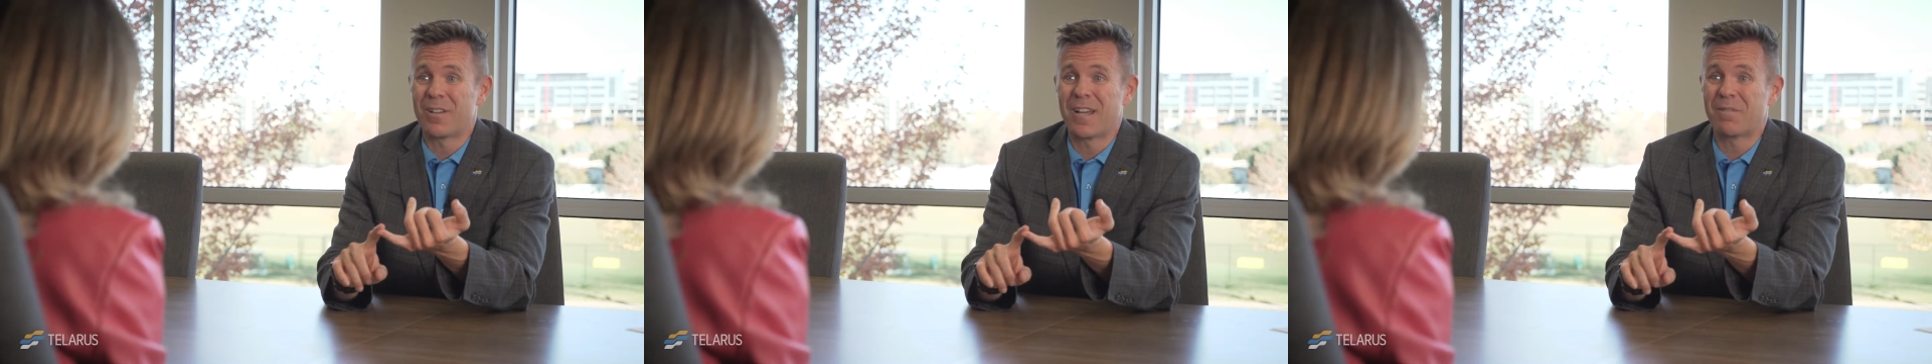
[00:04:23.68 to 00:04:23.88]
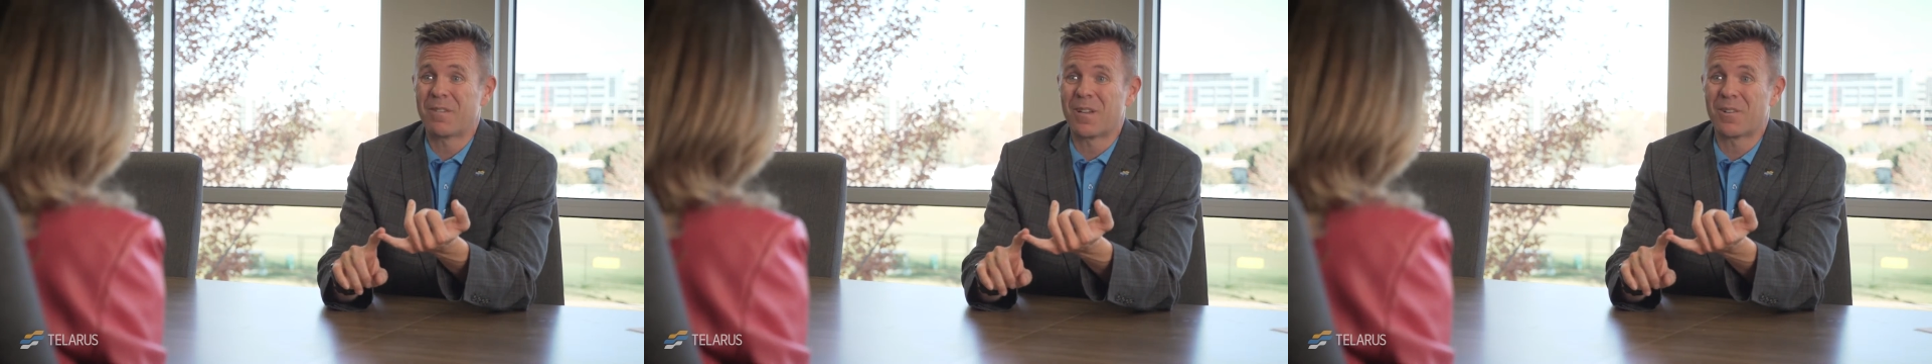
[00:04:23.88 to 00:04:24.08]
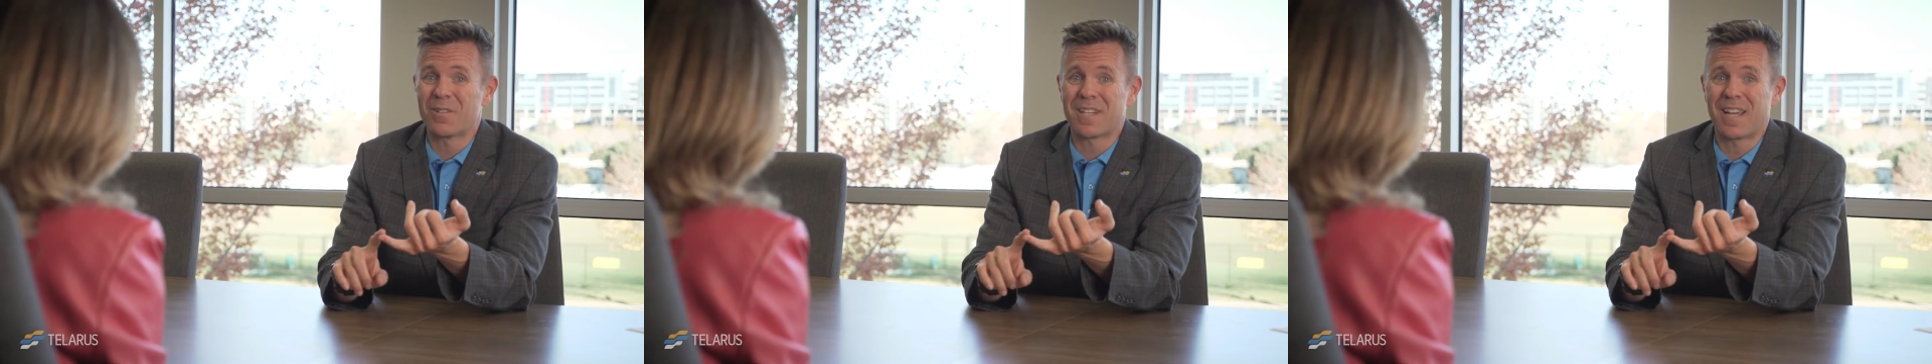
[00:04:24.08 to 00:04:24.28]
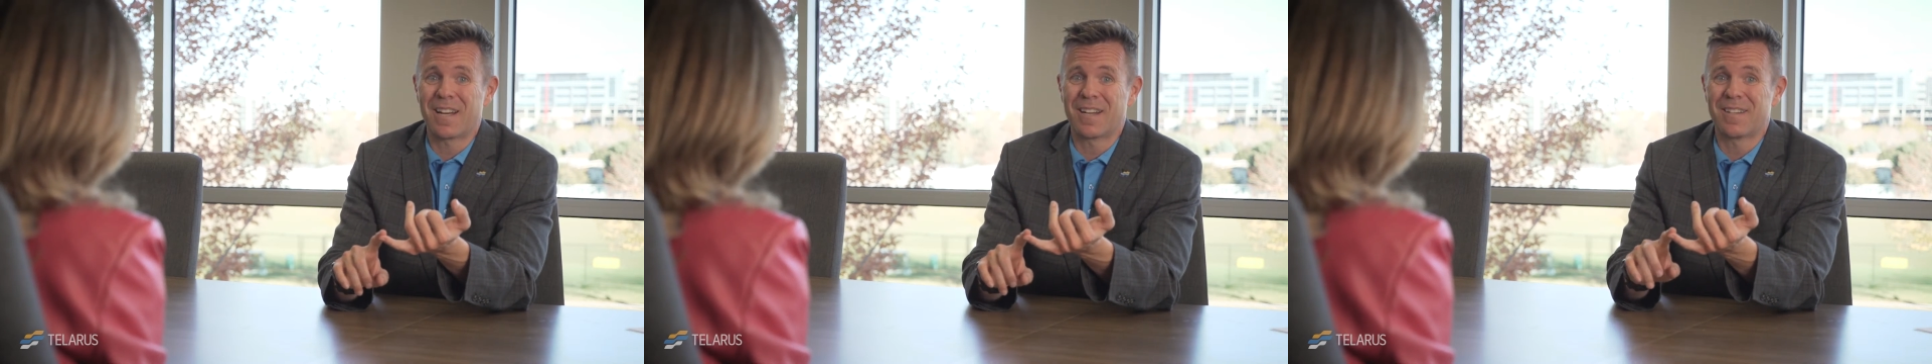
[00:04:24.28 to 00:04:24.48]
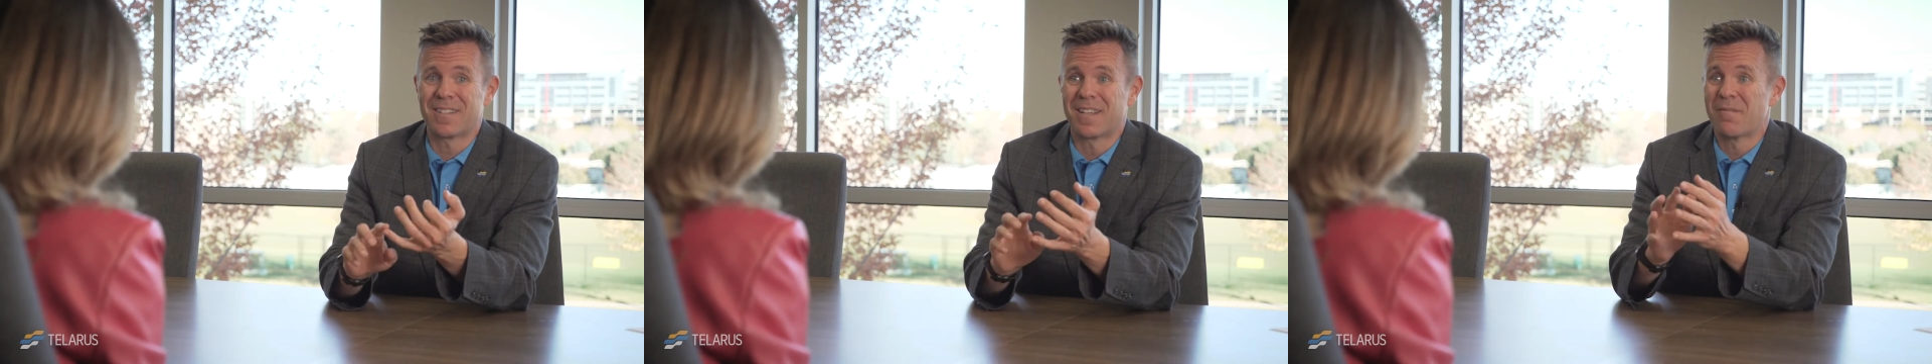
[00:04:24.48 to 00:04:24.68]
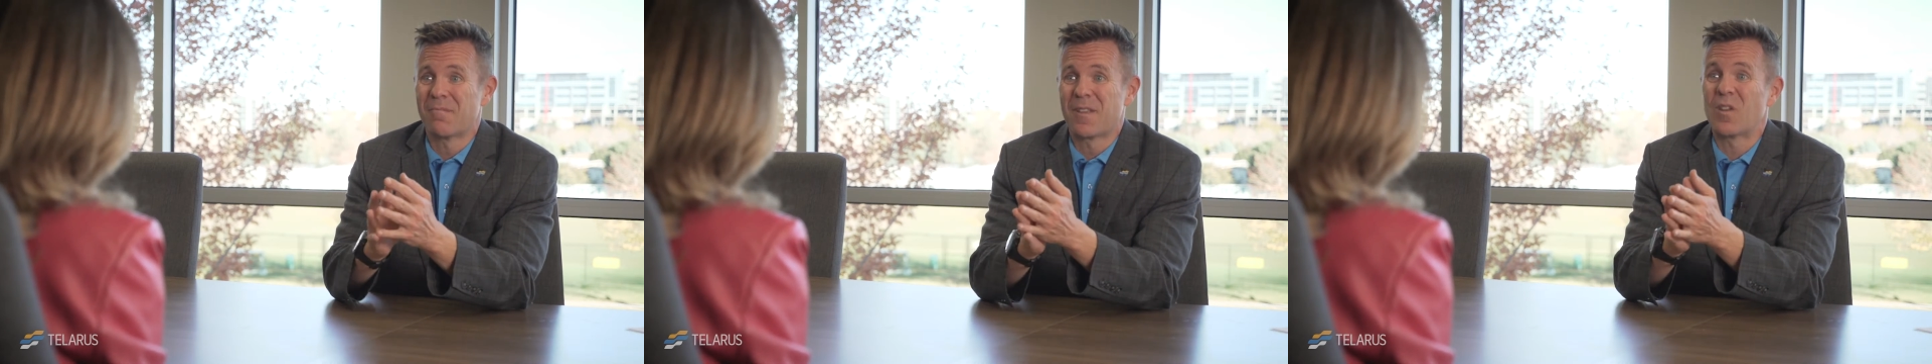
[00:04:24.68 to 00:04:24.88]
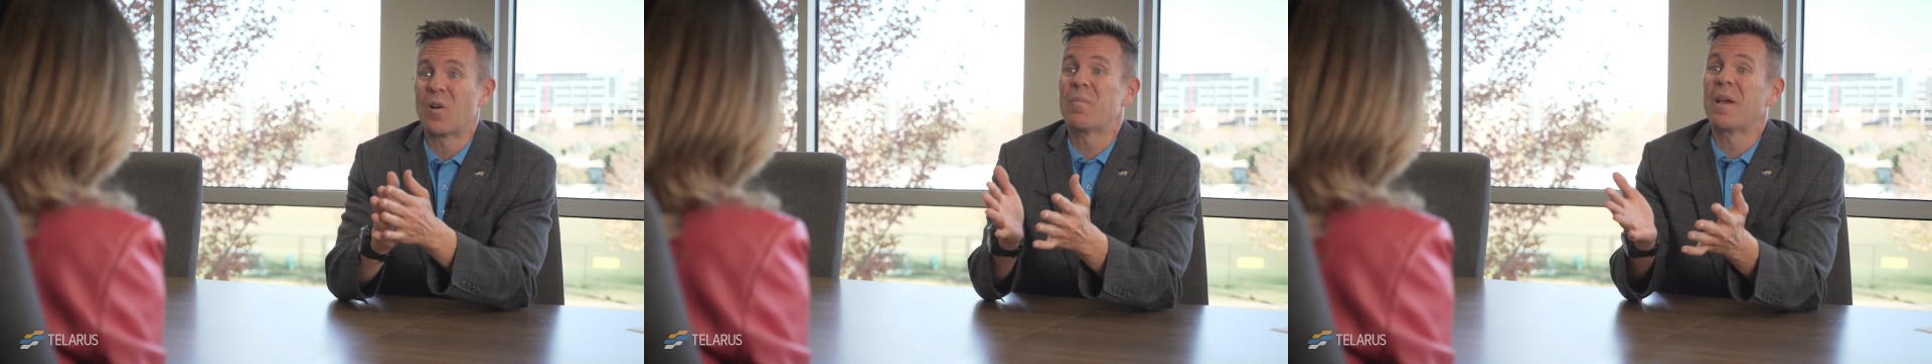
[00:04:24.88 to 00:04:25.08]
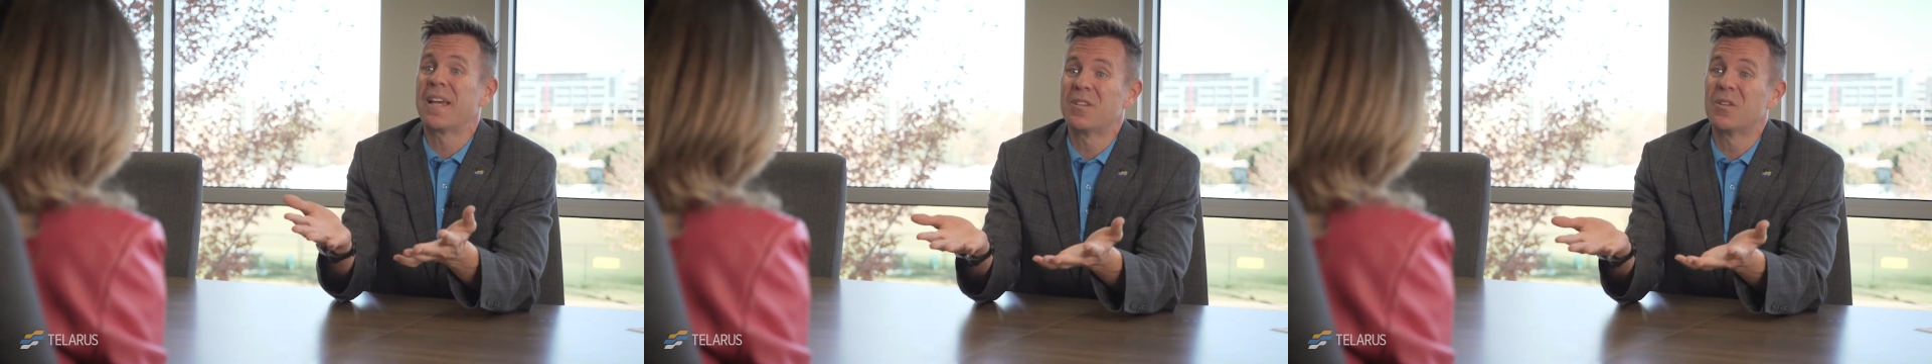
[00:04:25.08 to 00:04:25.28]
All you have to understand is
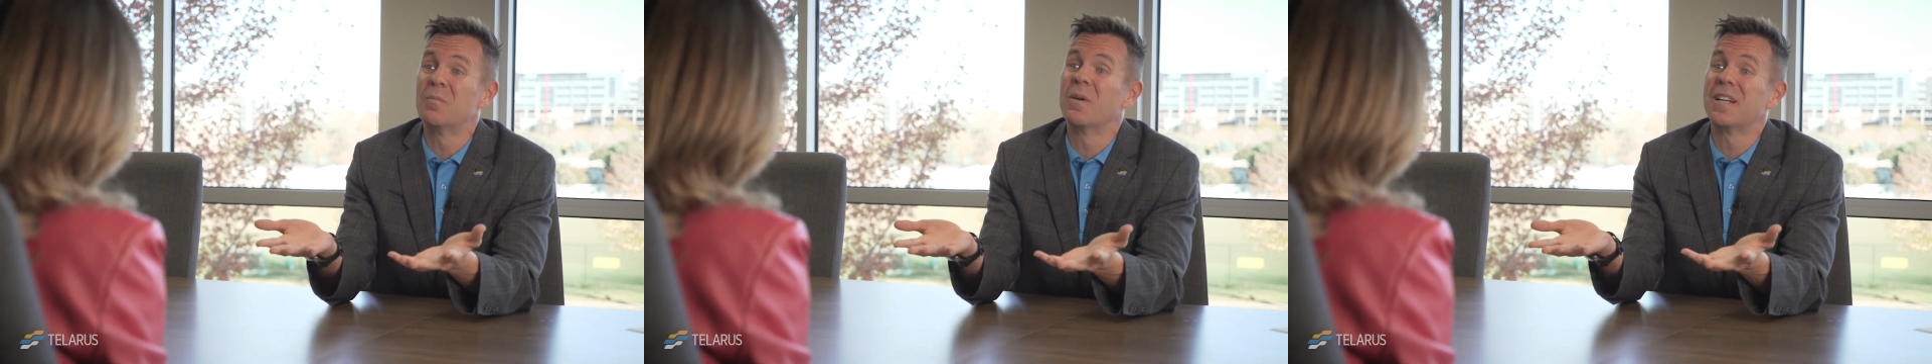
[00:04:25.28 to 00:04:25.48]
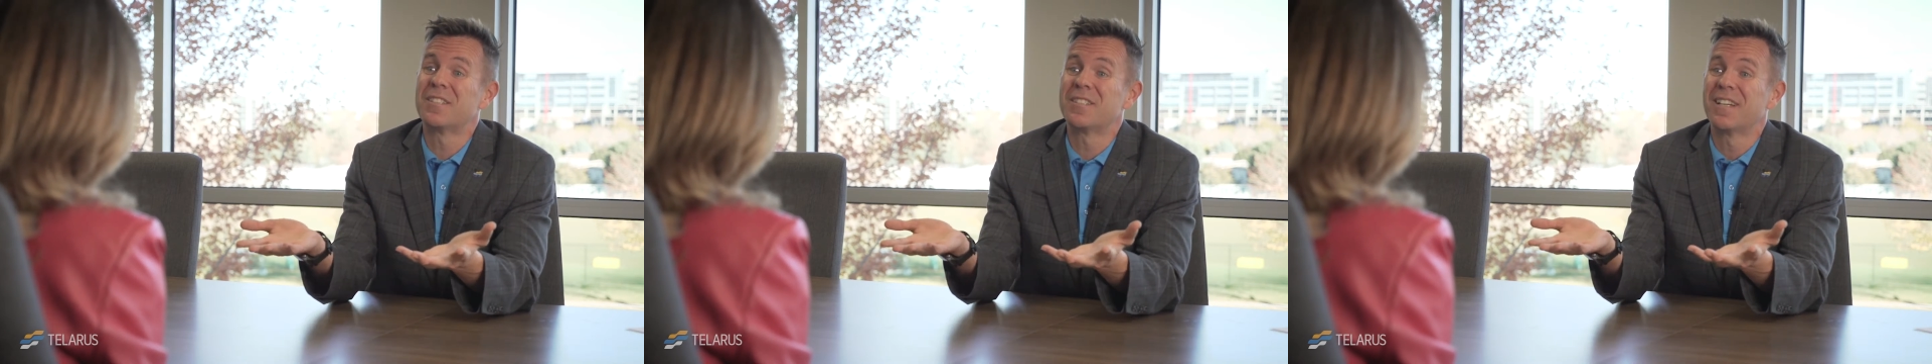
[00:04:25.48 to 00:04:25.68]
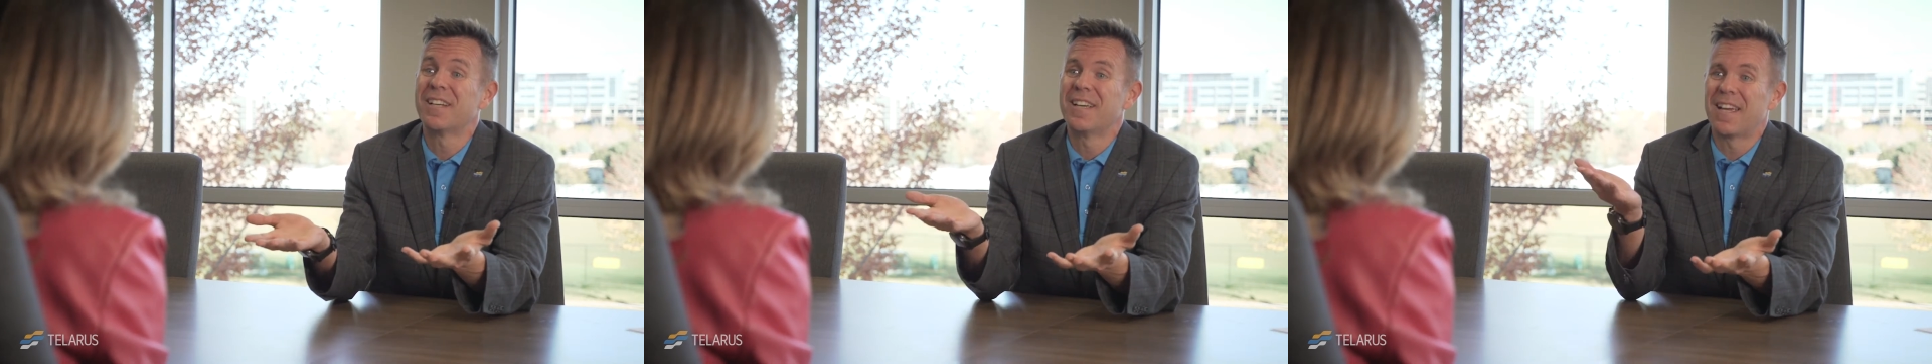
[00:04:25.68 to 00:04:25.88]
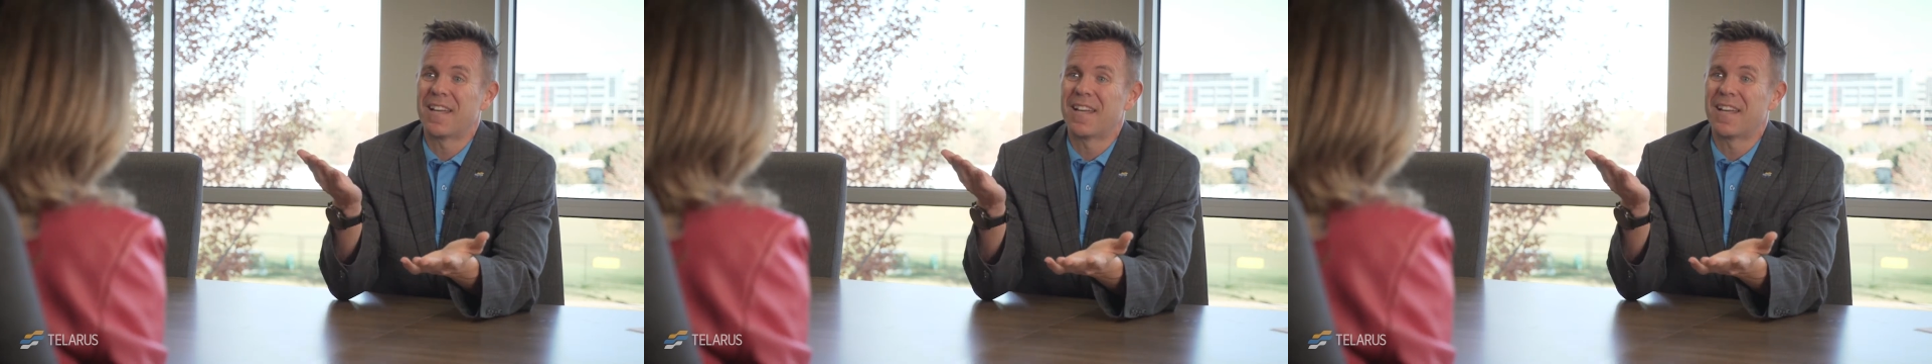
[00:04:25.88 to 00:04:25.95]
they're paying too much.